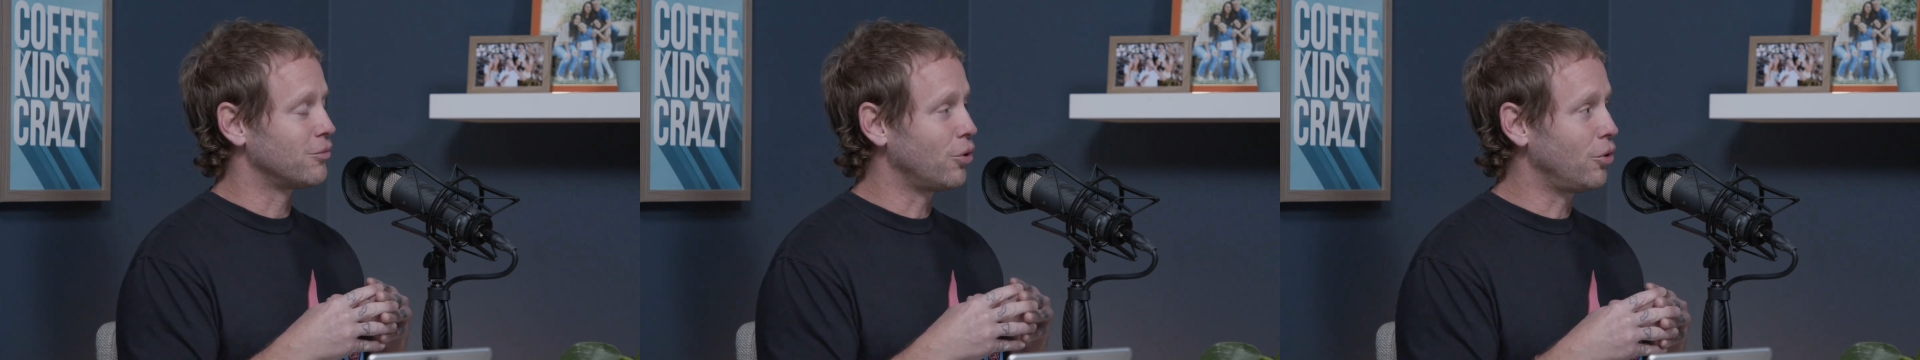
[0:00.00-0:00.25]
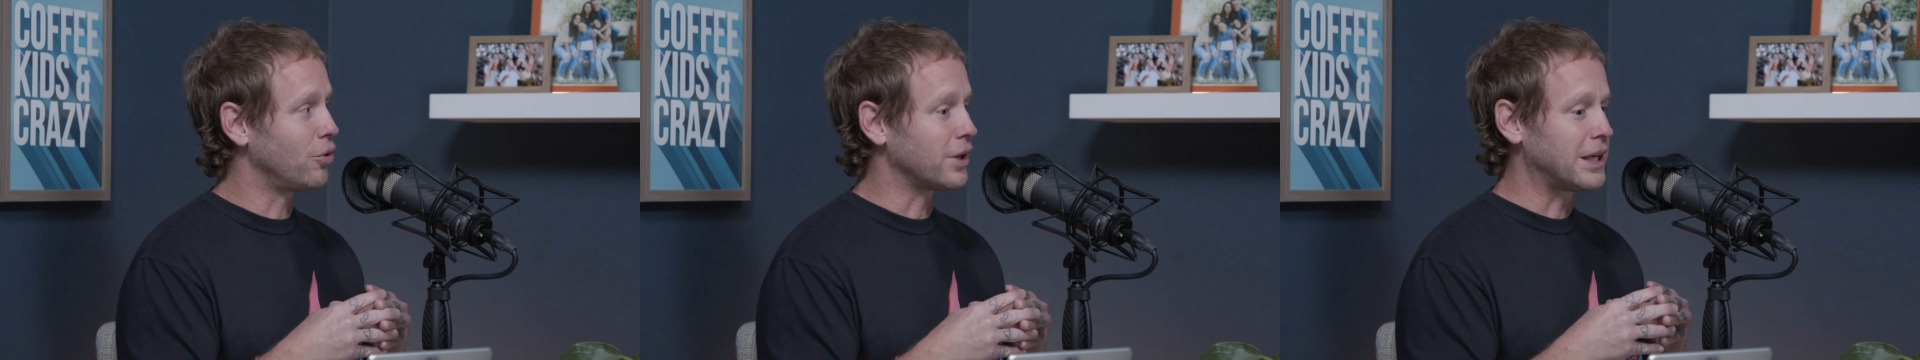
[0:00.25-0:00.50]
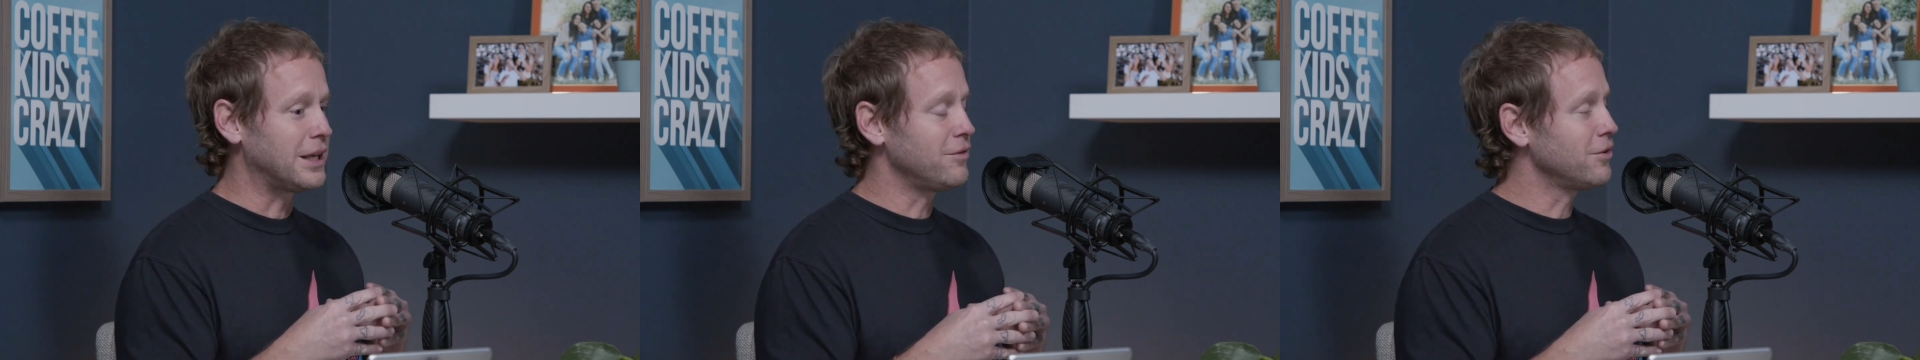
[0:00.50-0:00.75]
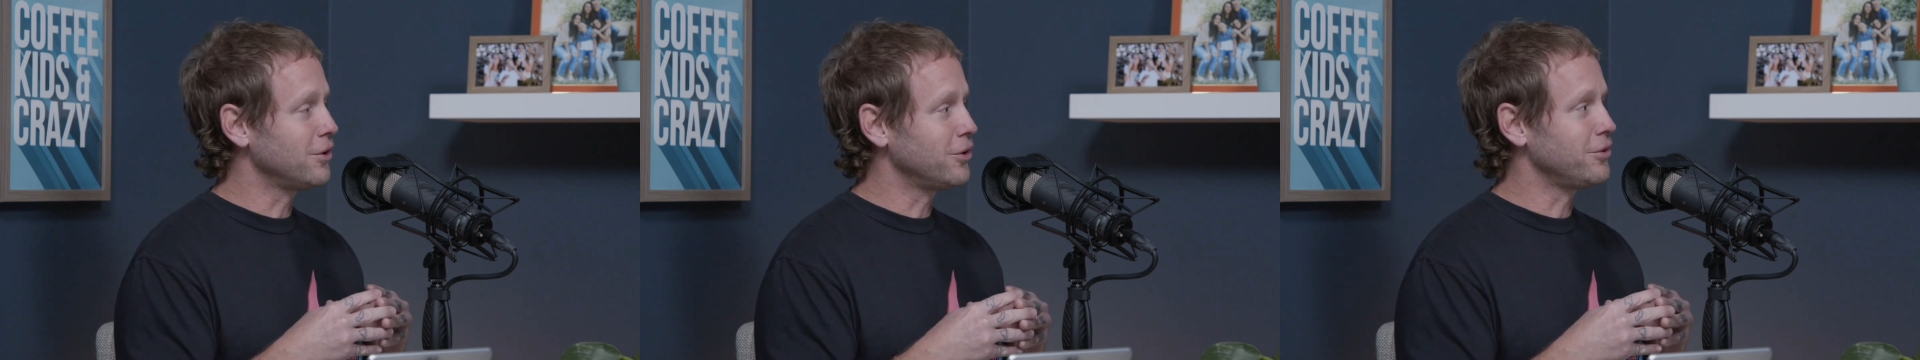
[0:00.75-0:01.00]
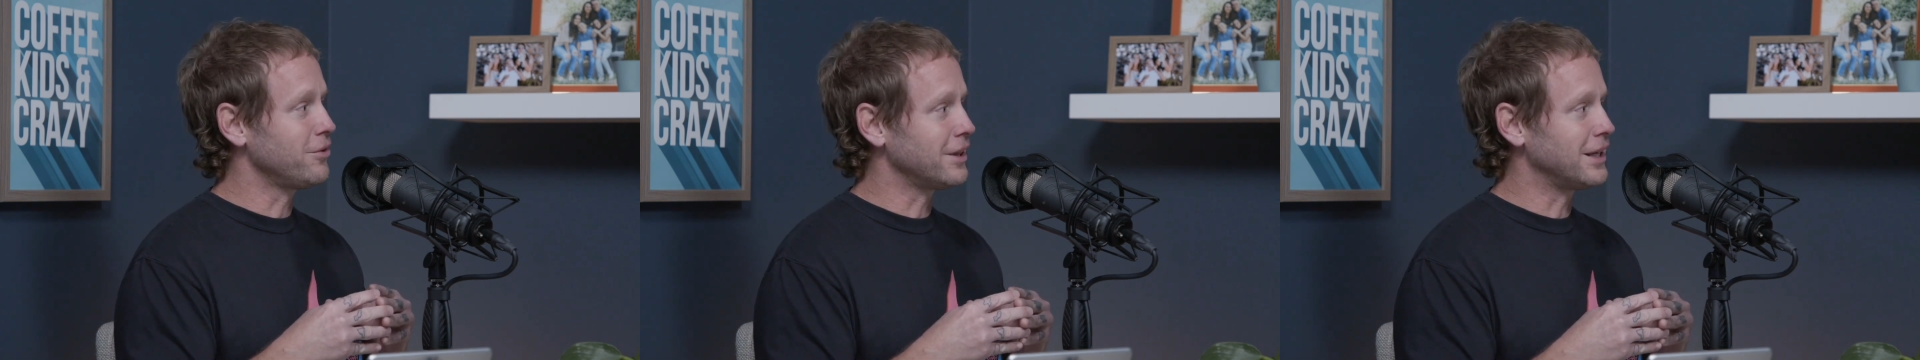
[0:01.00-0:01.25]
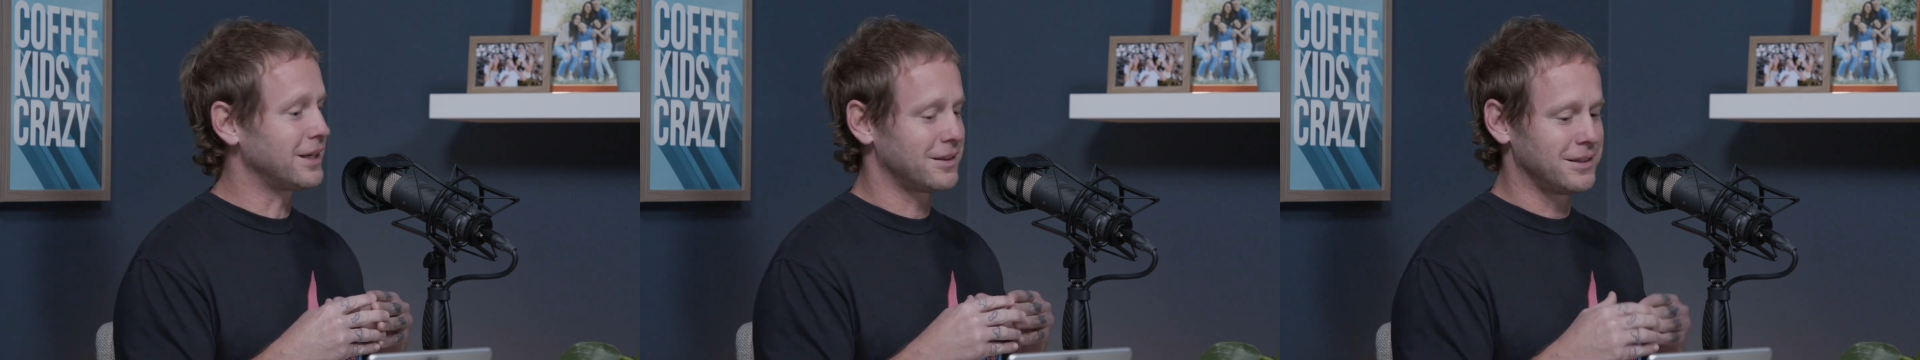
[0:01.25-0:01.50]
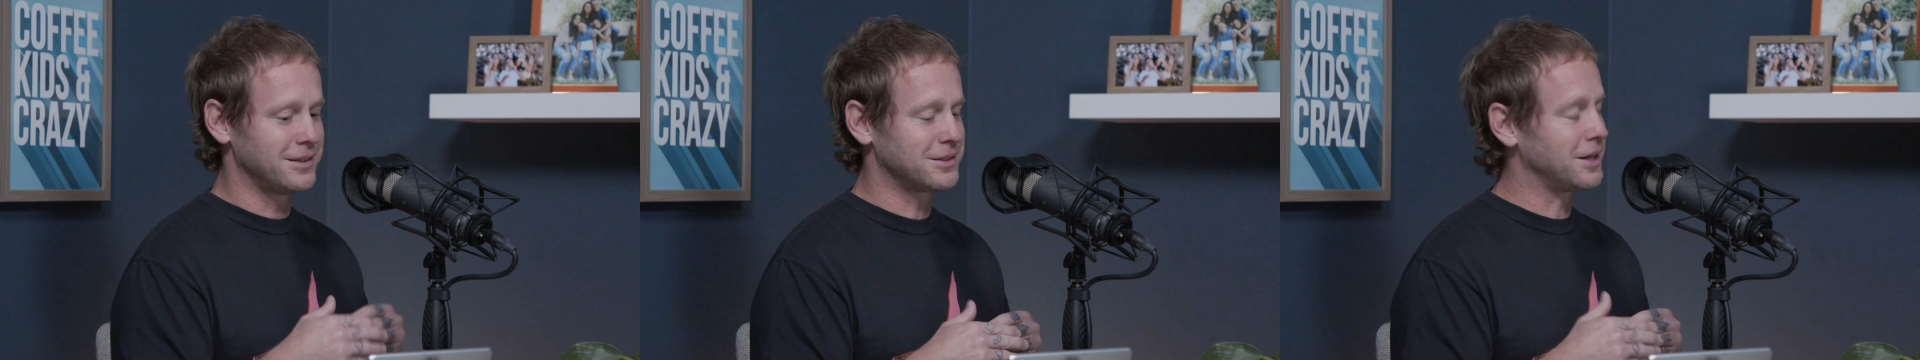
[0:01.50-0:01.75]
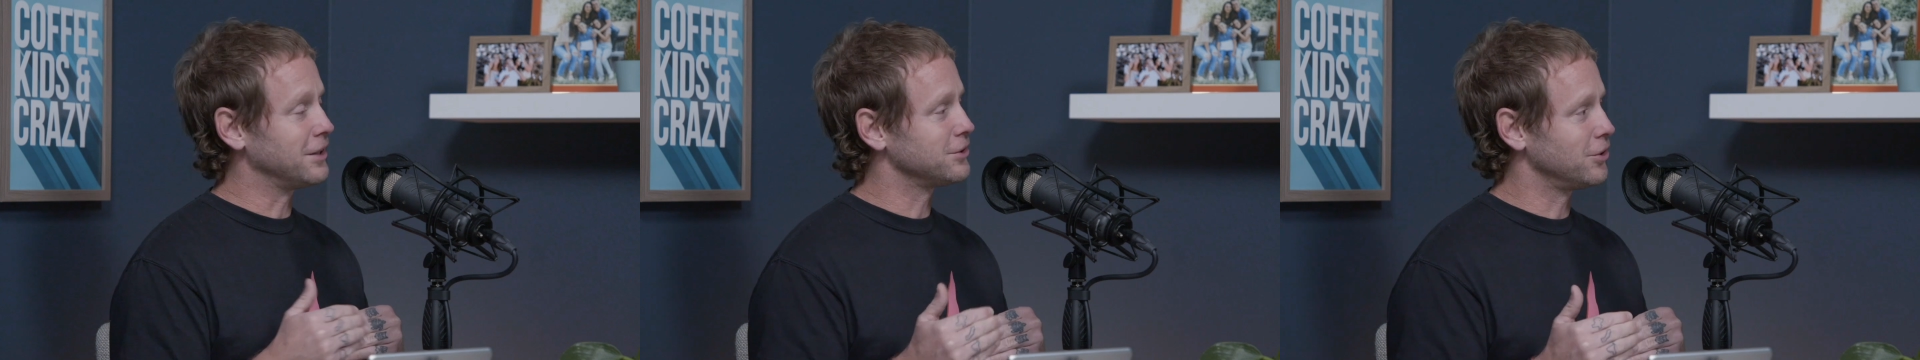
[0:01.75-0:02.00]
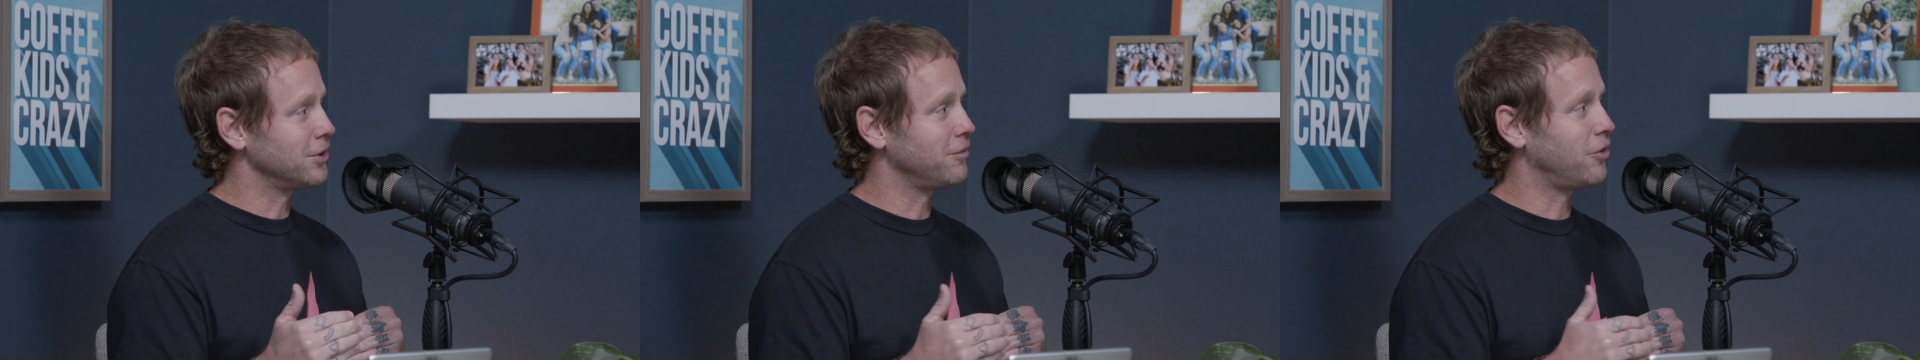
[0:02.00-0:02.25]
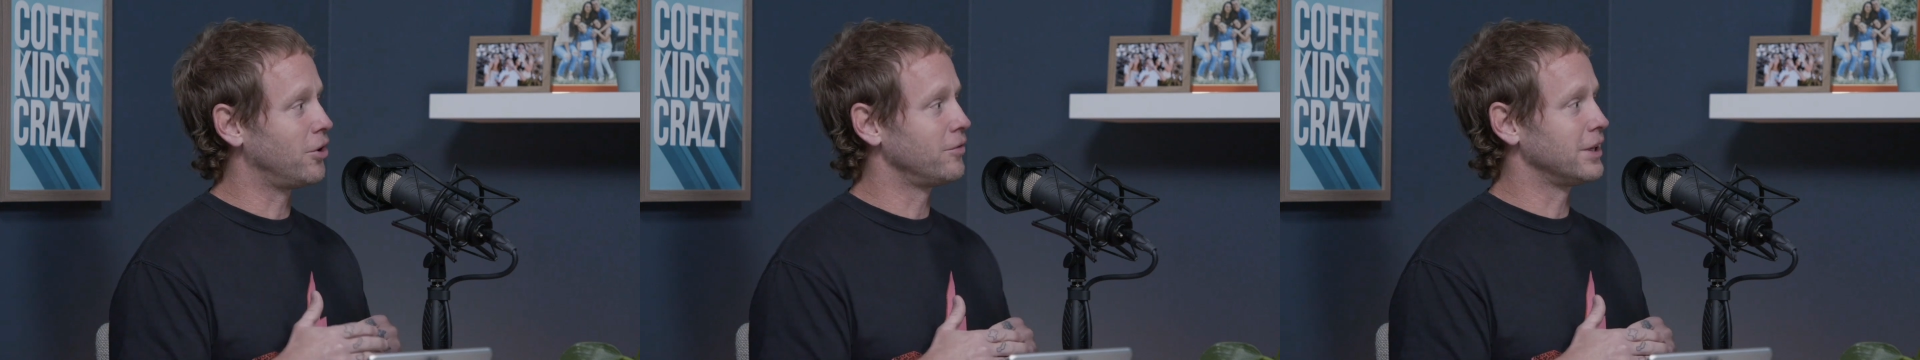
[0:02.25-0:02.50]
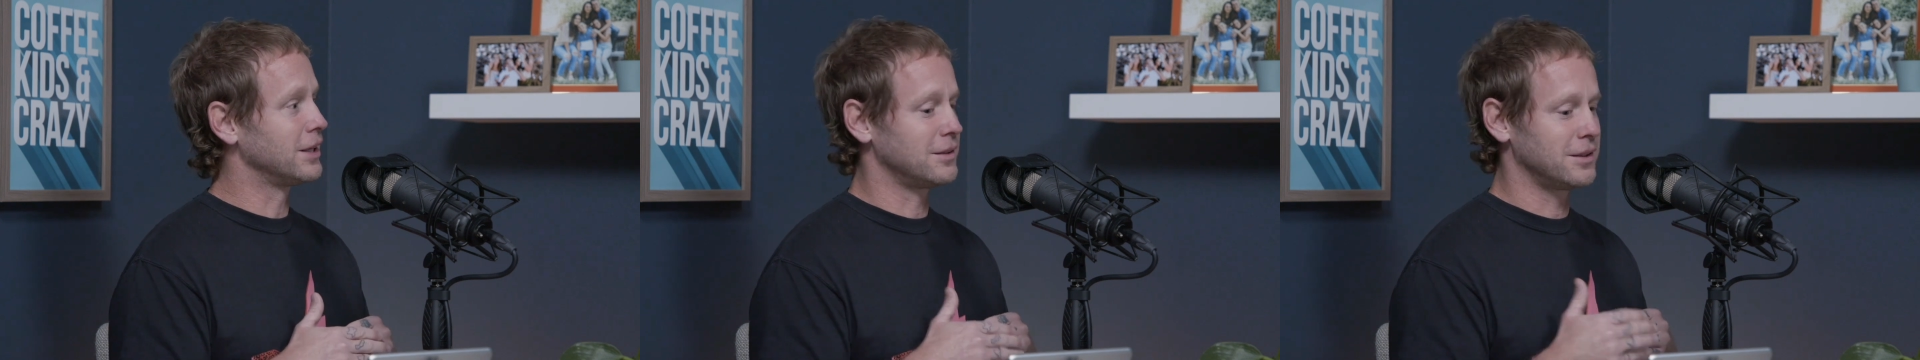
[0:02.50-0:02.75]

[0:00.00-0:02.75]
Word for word: role, even though you think these guys aren't evolving.